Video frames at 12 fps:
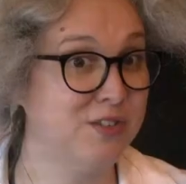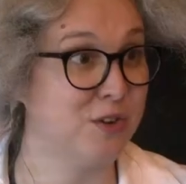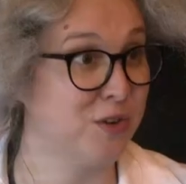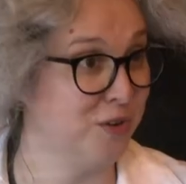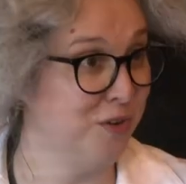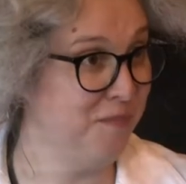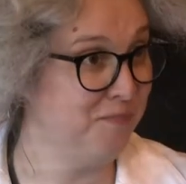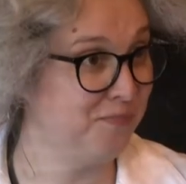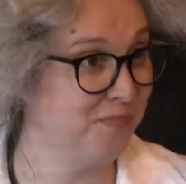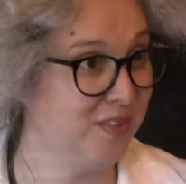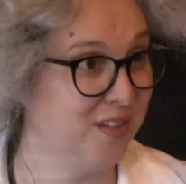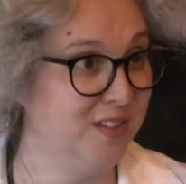turtle.
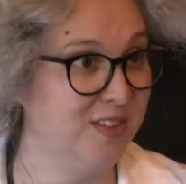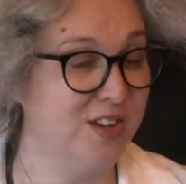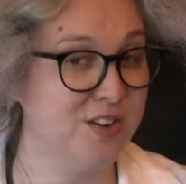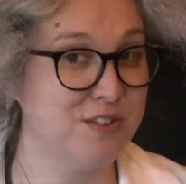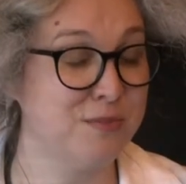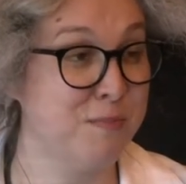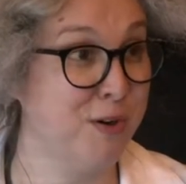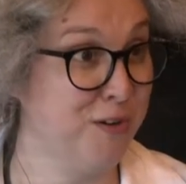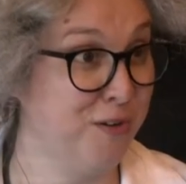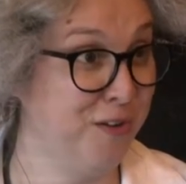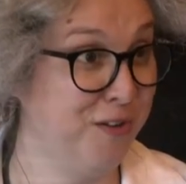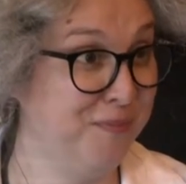There's
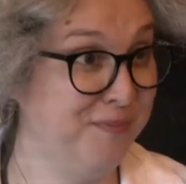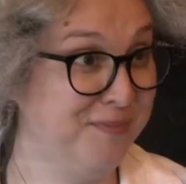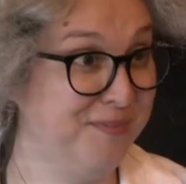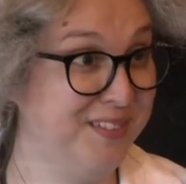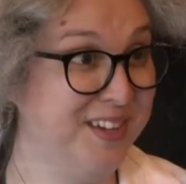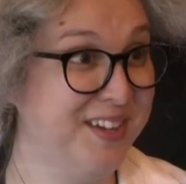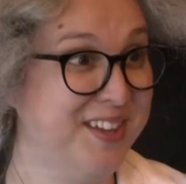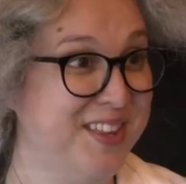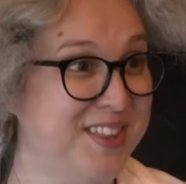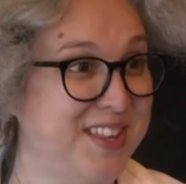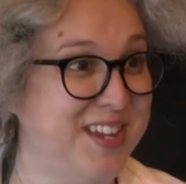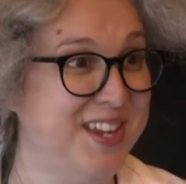Merle,
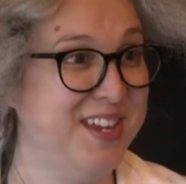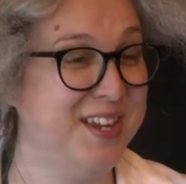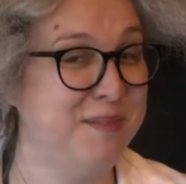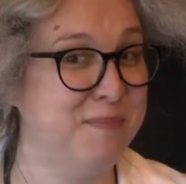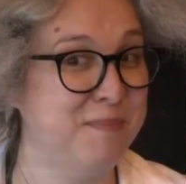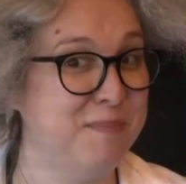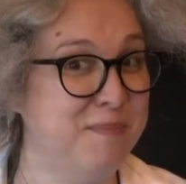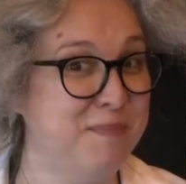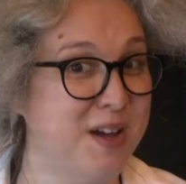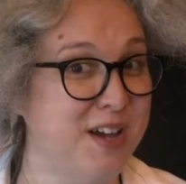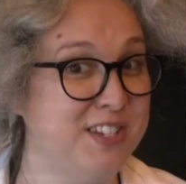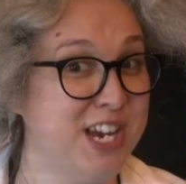the
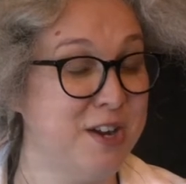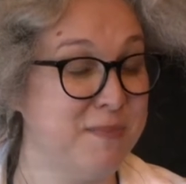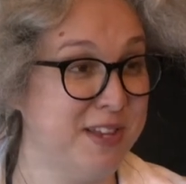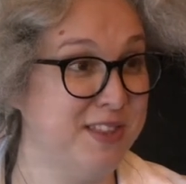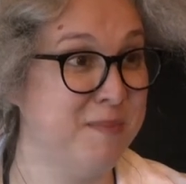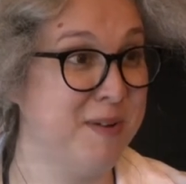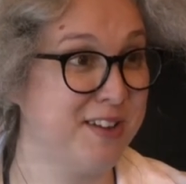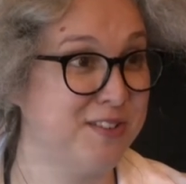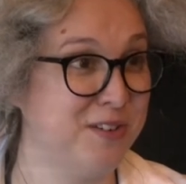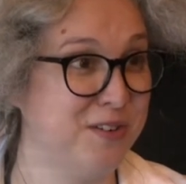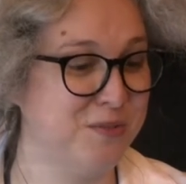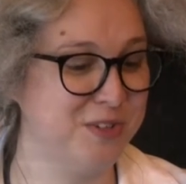uh, Terrapin, the box
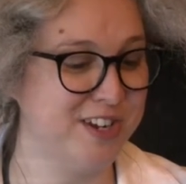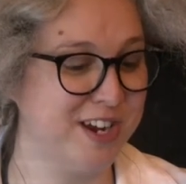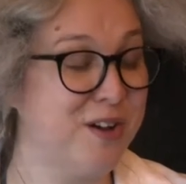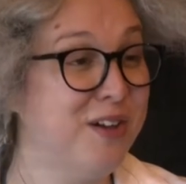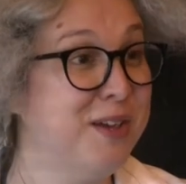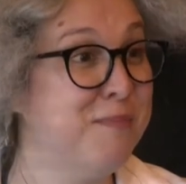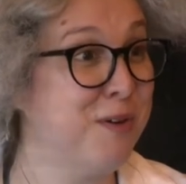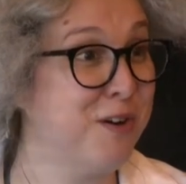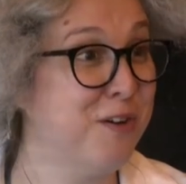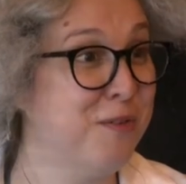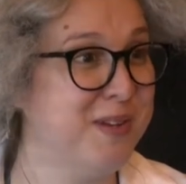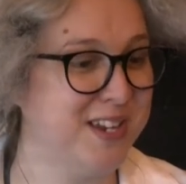turtle, which I call him
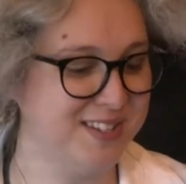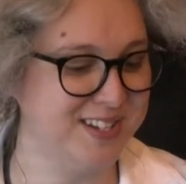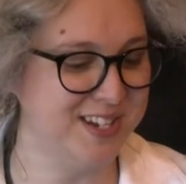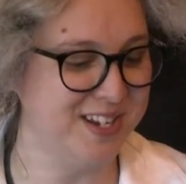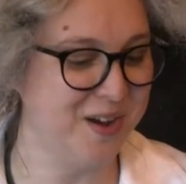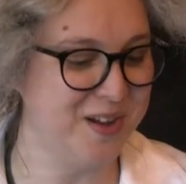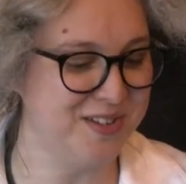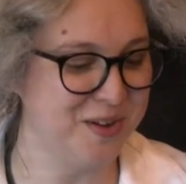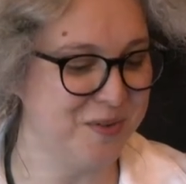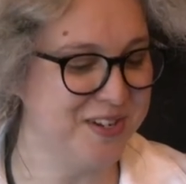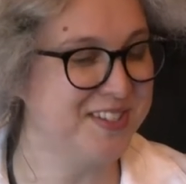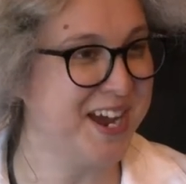Merle because he is
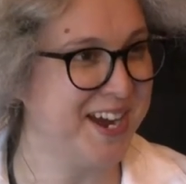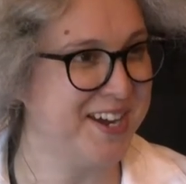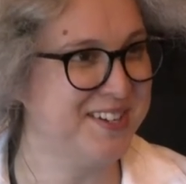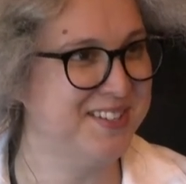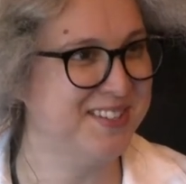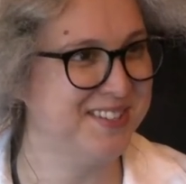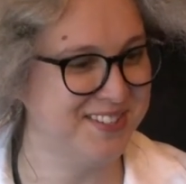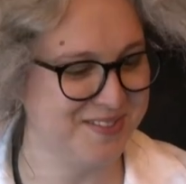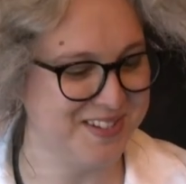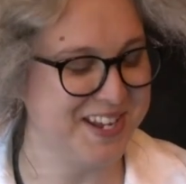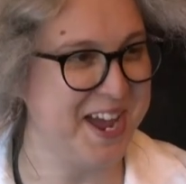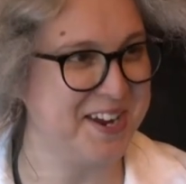always tired, so
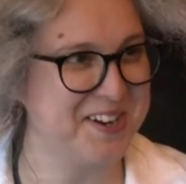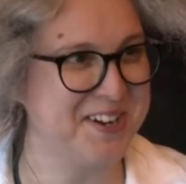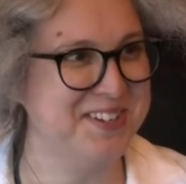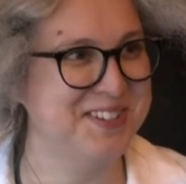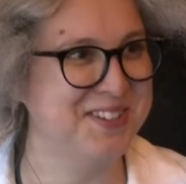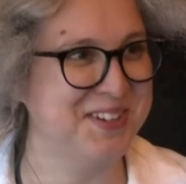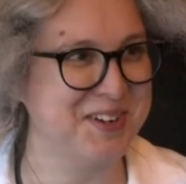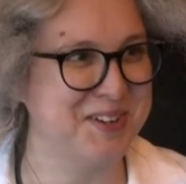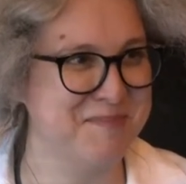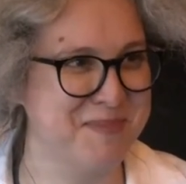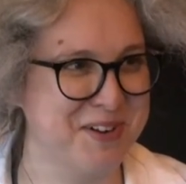he's haggard. So I call him